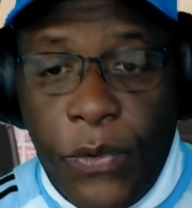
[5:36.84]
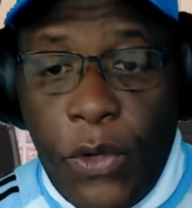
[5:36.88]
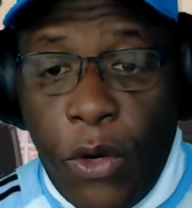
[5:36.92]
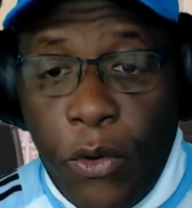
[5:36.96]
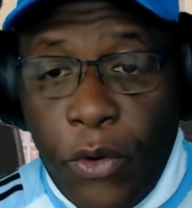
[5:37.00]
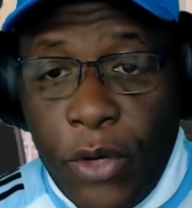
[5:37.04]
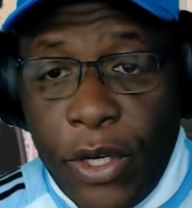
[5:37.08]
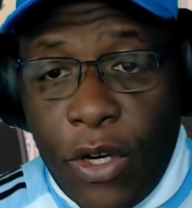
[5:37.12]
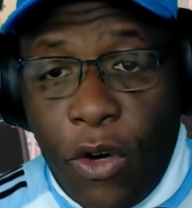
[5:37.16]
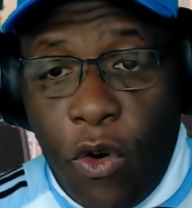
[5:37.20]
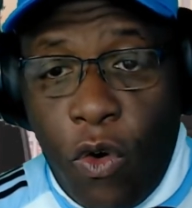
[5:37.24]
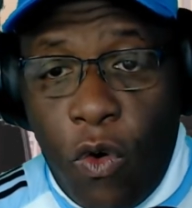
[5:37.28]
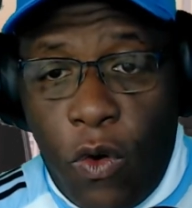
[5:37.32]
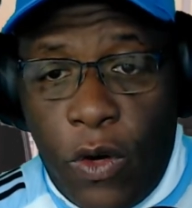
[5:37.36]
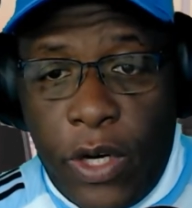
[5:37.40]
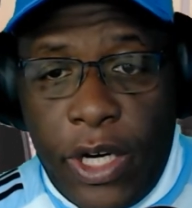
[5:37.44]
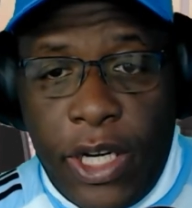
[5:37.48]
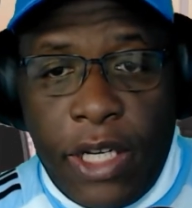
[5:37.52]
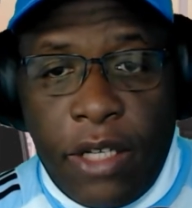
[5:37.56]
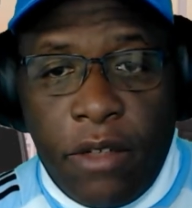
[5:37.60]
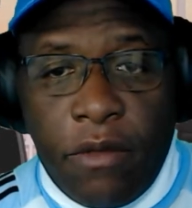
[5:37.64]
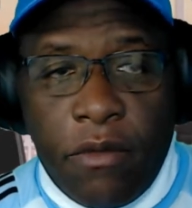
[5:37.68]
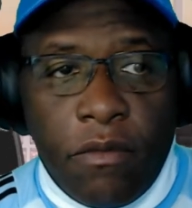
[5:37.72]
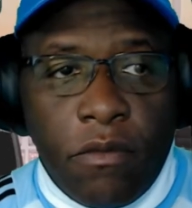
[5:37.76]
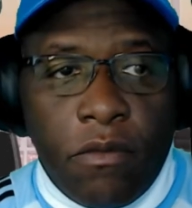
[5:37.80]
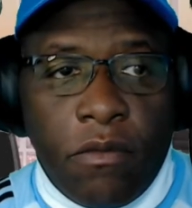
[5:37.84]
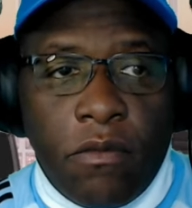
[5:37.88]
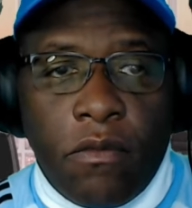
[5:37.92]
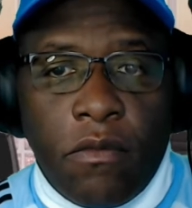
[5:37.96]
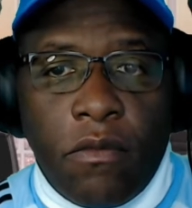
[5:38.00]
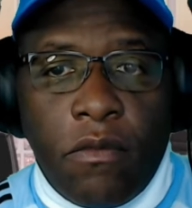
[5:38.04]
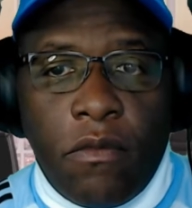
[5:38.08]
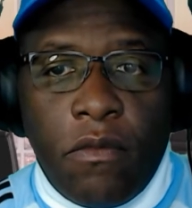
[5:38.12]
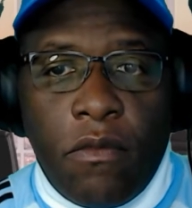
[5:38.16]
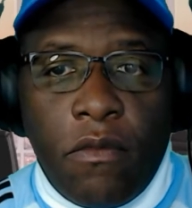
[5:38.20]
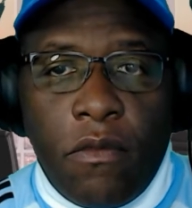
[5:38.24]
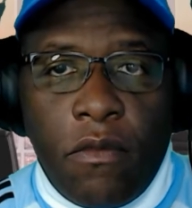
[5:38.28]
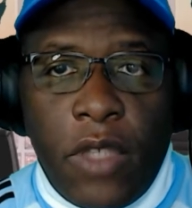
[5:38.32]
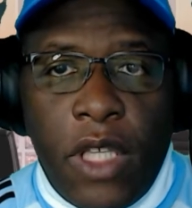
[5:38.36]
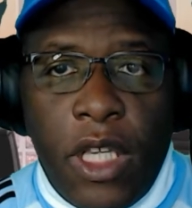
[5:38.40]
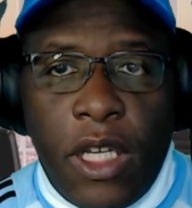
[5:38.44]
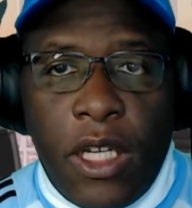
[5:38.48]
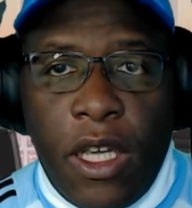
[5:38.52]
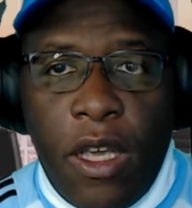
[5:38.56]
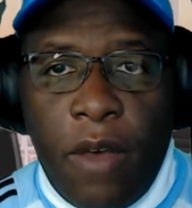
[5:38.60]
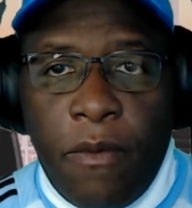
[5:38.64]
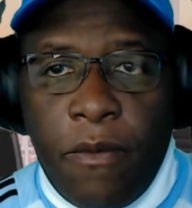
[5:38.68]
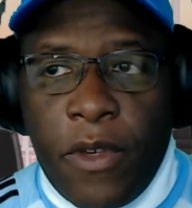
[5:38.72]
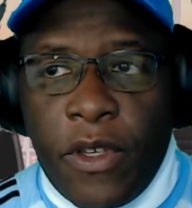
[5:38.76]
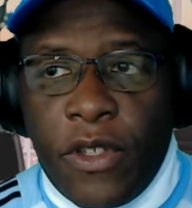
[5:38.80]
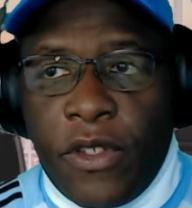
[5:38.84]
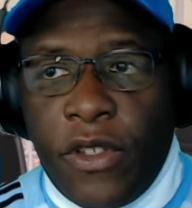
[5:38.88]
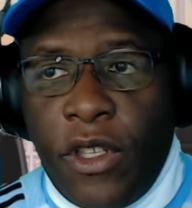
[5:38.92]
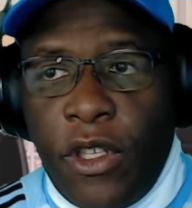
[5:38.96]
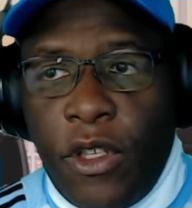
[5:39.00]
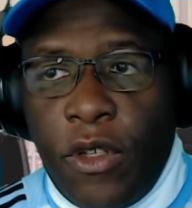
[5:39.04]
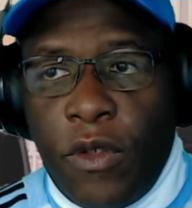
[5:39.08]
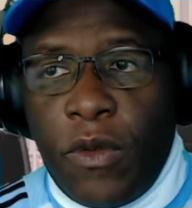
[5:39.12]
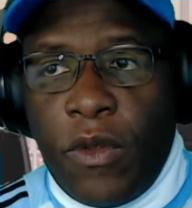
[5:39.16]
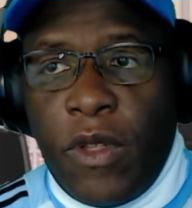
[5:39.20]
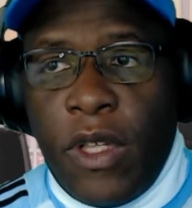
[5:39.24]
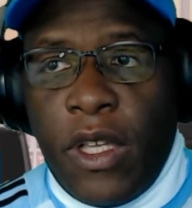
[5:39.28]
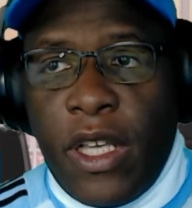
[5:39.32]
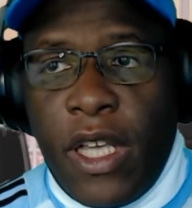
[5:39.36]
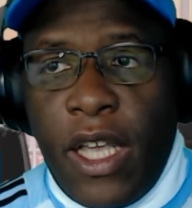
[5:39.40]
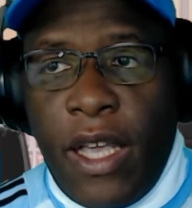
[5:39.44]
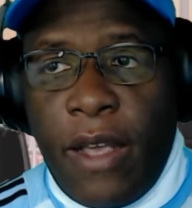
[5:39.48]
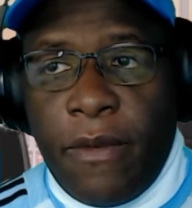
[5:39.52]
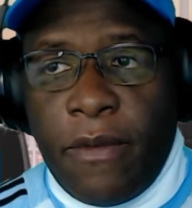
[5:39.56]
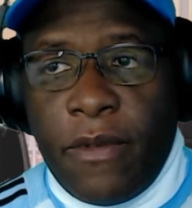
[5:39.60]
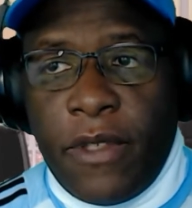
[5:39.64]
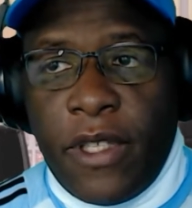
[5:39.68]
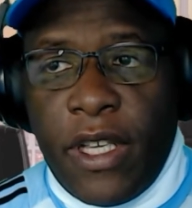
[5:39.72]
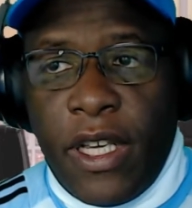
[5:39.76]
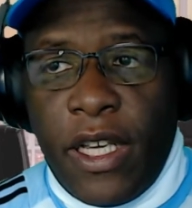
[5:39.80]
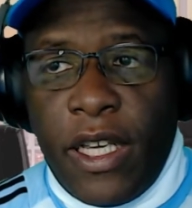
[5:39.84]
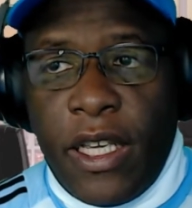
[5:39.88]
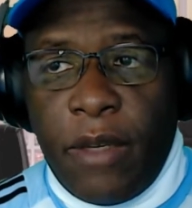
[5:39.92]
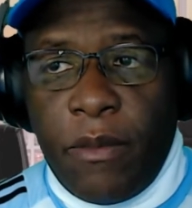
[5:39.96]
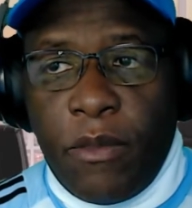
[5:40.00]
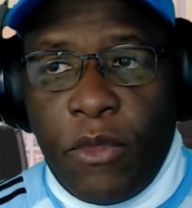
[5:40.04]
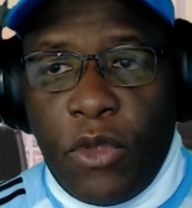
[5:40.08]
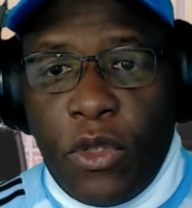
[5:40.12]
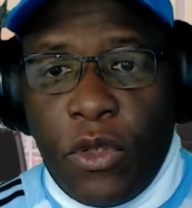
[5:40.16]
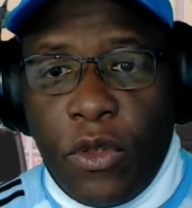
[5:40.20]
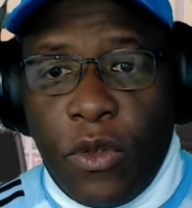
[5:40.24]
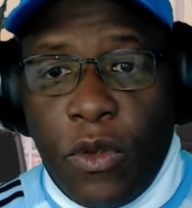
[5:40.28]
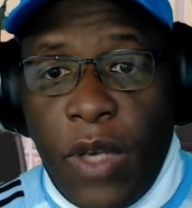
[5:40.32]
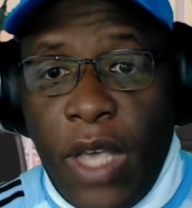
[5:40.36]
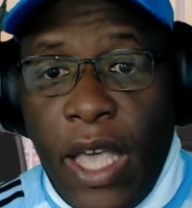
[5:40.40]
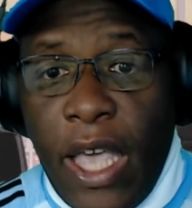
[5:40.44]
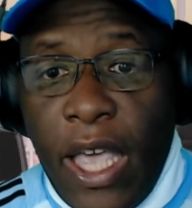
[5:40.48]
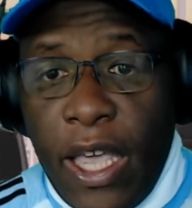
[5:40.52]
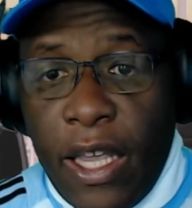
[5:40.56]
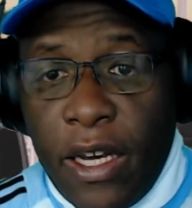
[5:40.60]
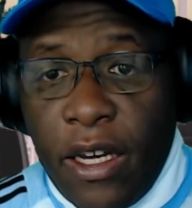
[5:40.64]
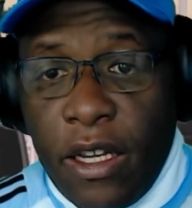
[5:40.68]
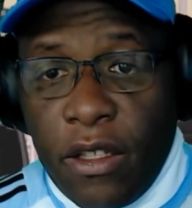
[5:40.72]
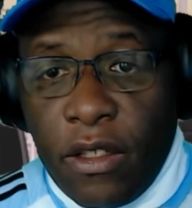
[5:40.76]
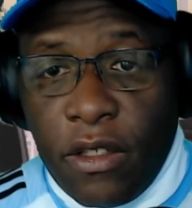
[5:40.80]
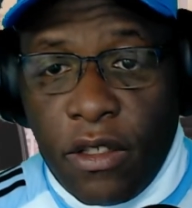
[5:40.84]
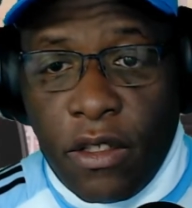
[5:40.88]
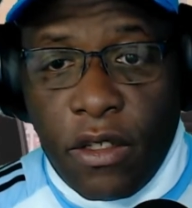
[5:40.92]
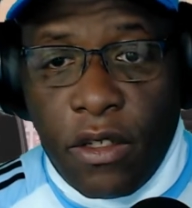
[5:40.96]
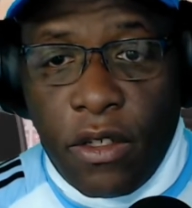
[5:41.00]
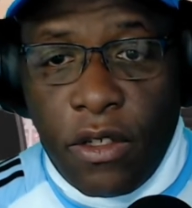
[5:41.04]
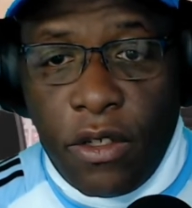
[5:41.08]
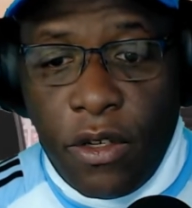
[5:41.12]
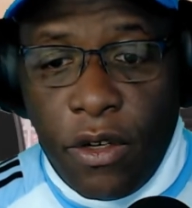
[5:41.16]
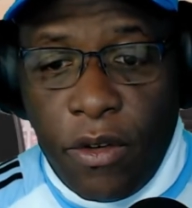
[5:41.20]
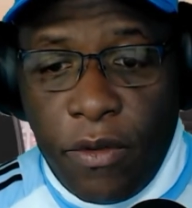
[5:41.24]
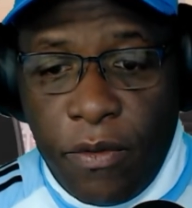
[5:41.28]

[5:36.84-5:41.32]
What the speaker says: If you're recording, then obviously you'd have time to edit